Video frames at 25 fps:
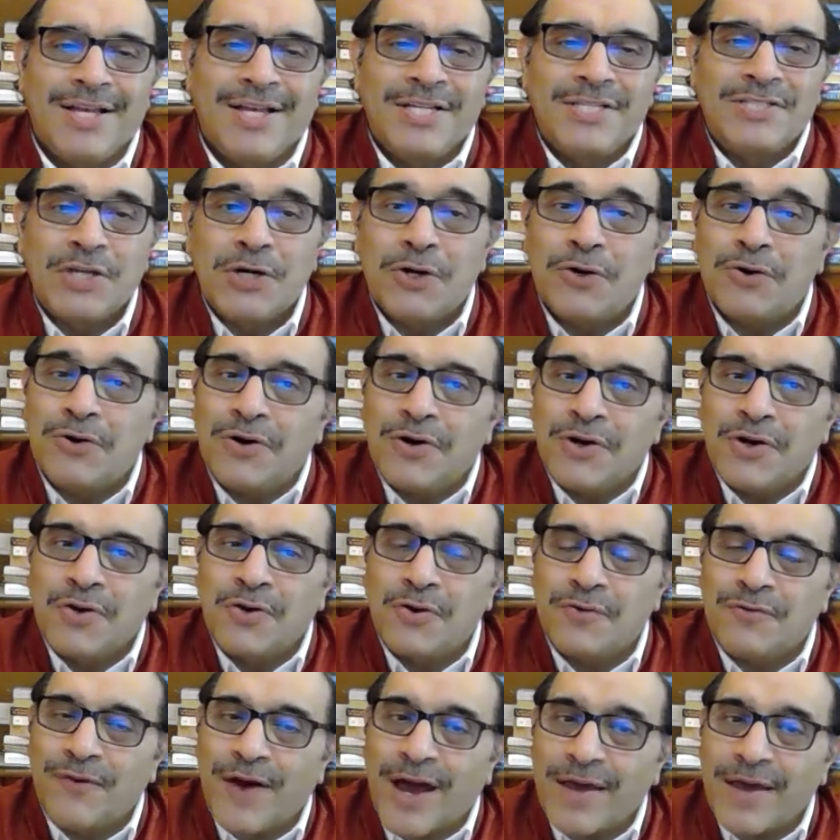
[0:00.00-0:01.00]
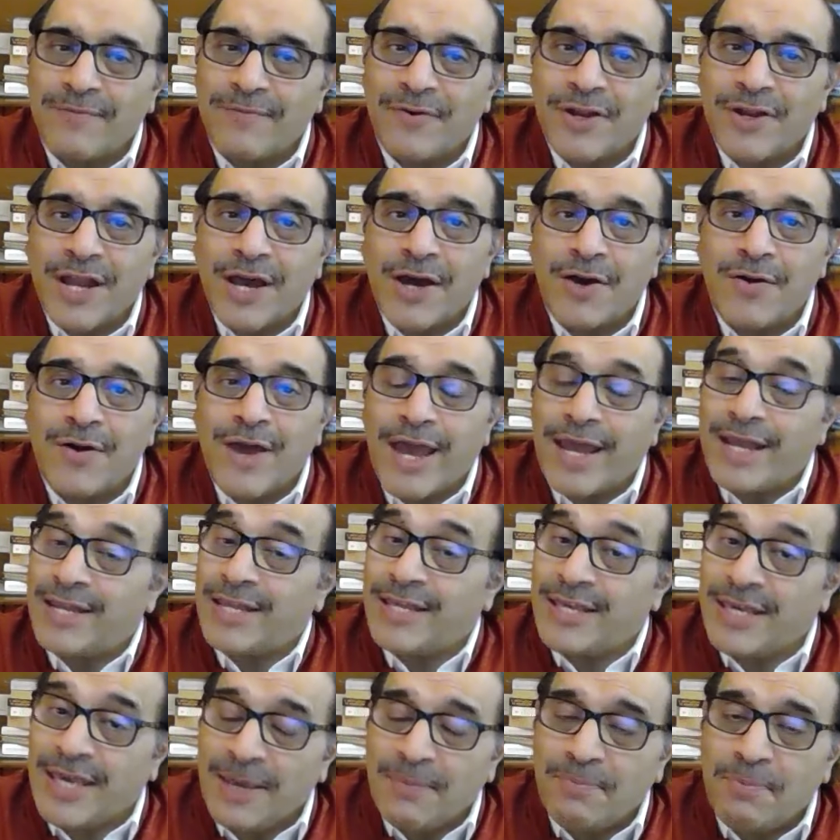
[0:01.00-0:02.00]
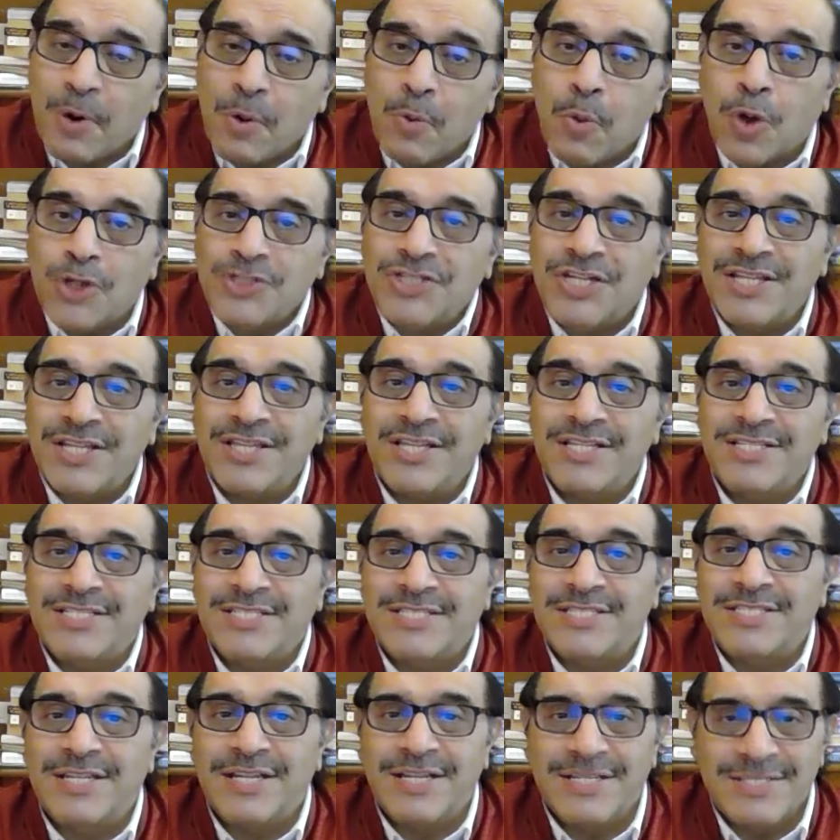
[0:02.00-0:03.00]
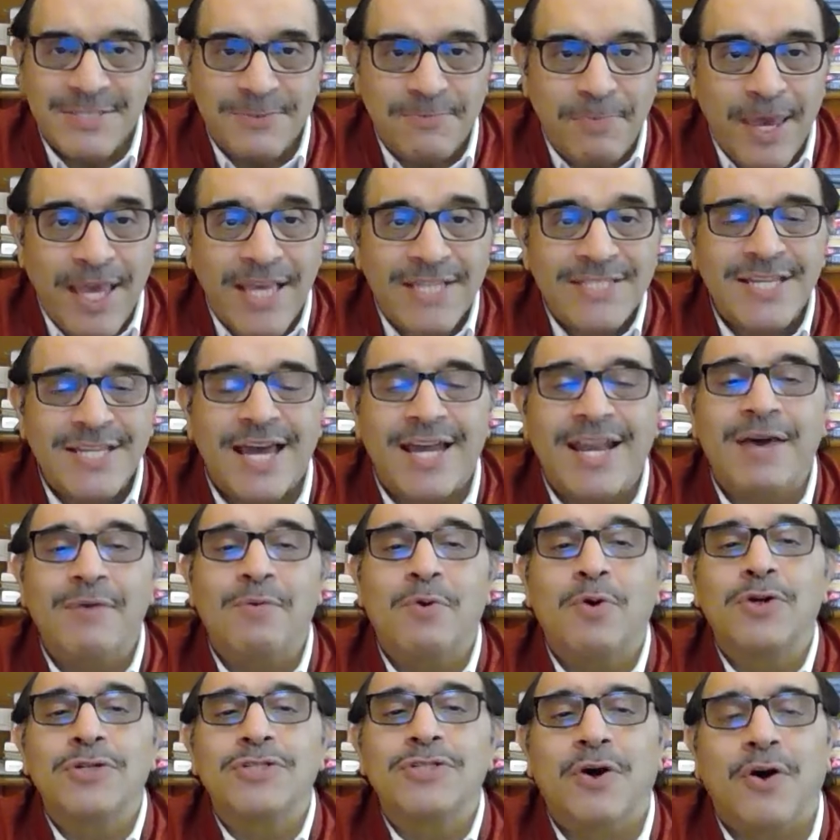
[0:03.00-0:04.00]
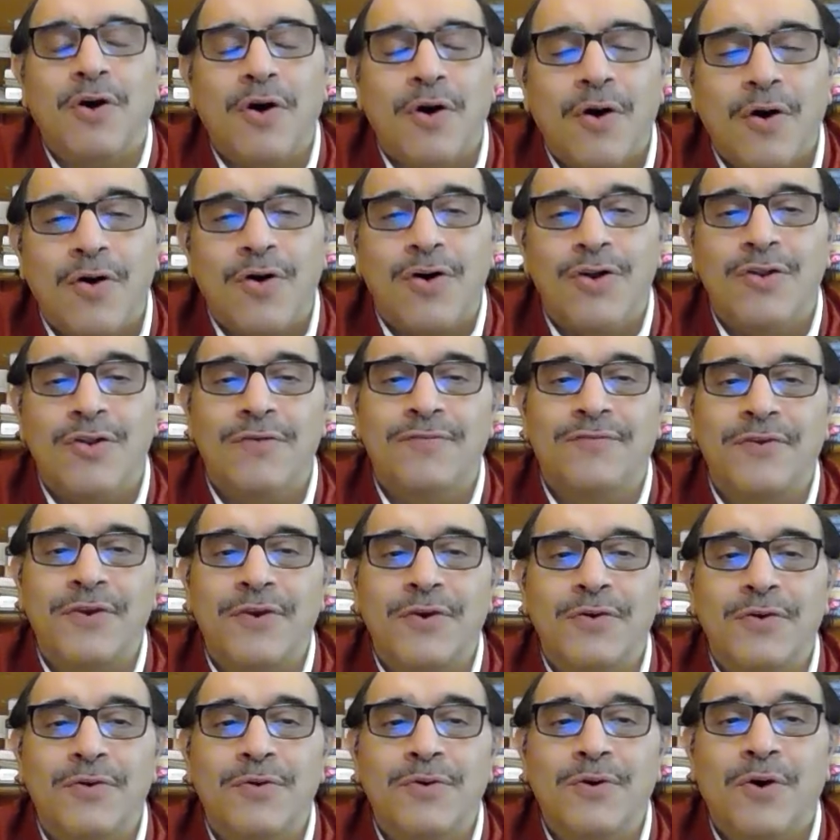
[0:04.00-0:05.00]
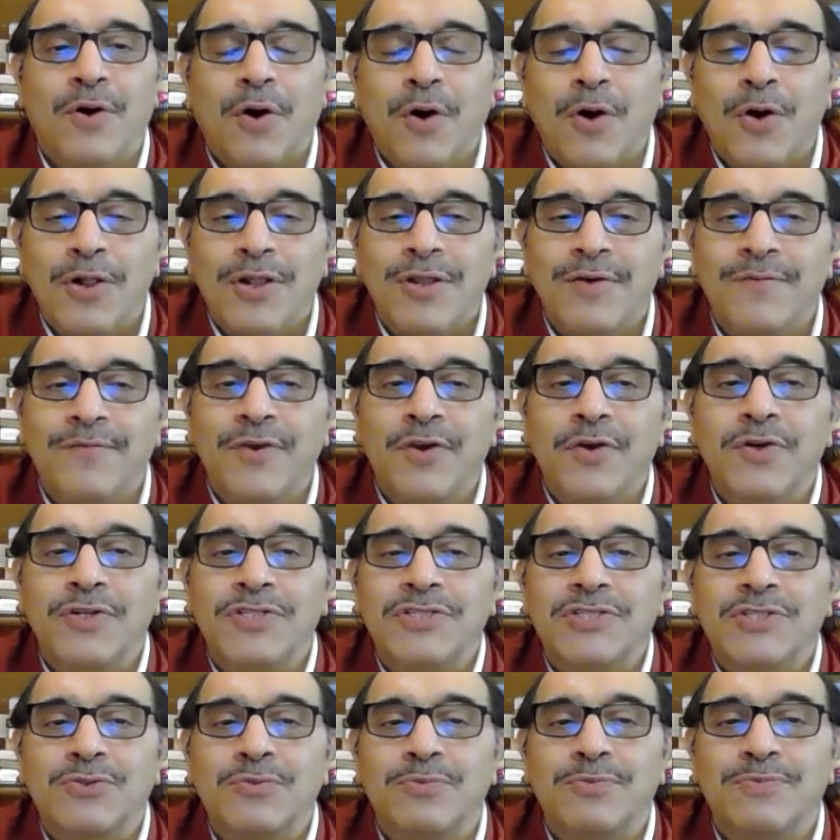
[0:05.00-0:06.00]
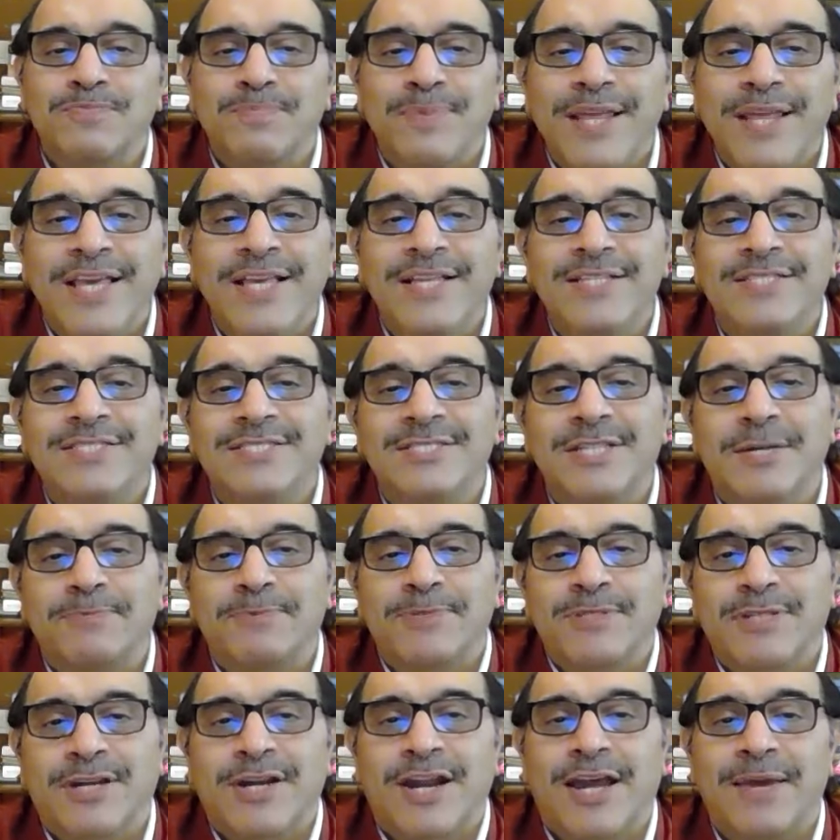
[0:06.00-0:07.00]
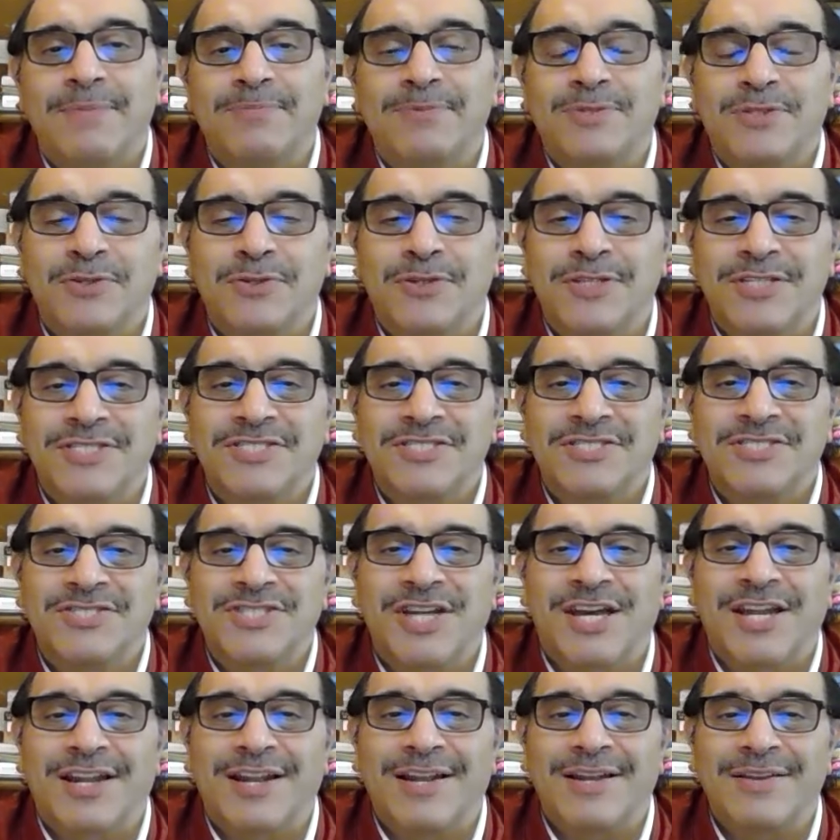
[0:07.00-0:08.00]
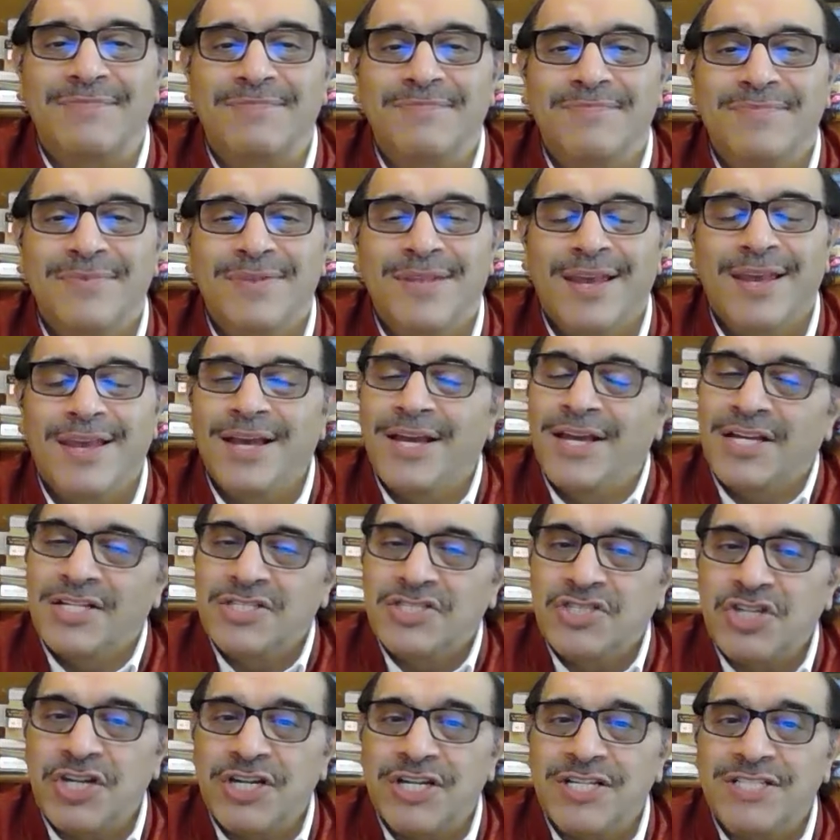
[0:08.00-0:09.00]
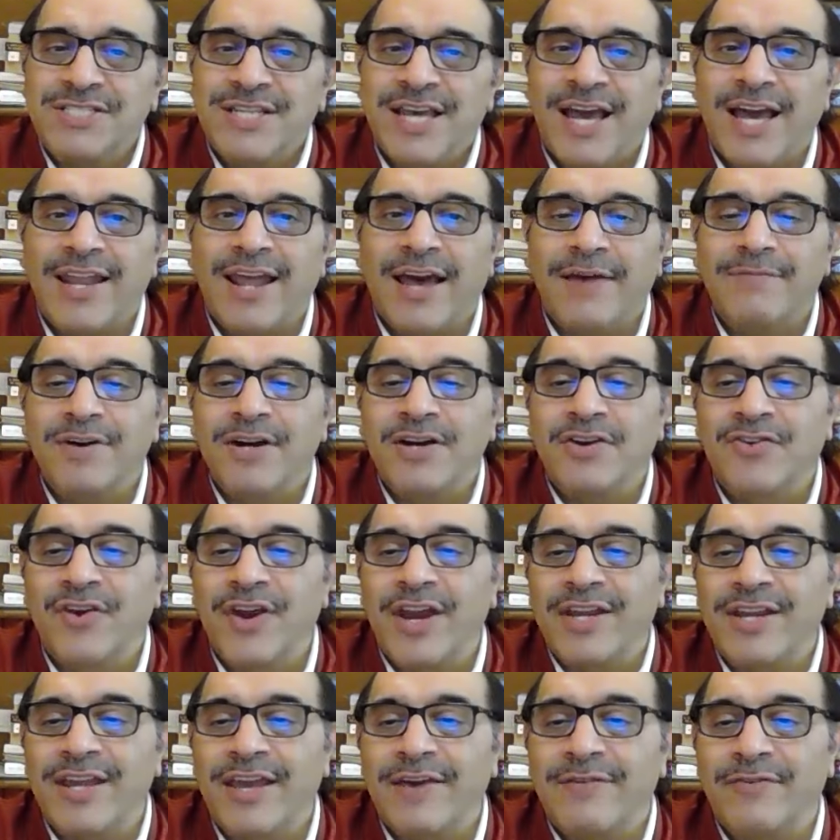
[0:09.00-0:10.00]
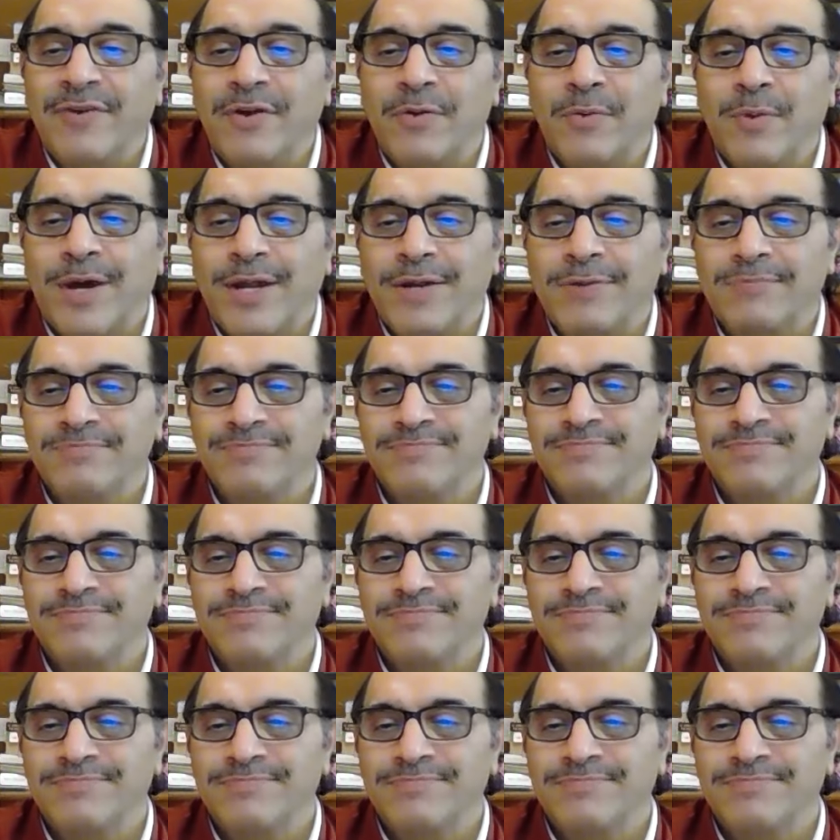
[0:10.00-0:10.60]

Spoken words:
So goodbye for now, and keep watching this space. And I want all of you, all the viewers, to please subscribe to this channel. Cheers and have a great day, everyone.